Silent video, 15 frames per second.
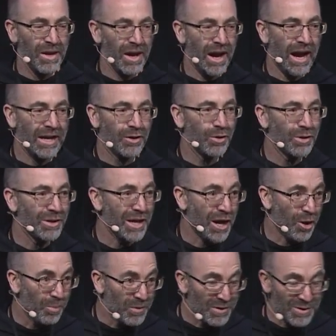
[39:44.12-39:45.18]
I couldn't
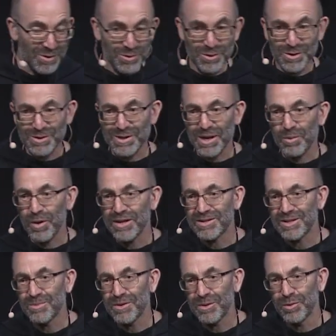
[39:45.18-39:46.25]
help the students I went
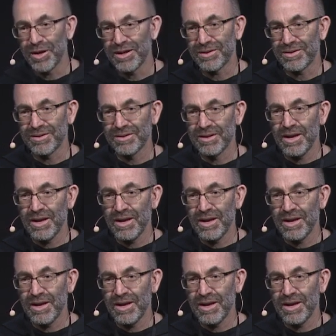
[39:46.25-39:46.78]
to be with.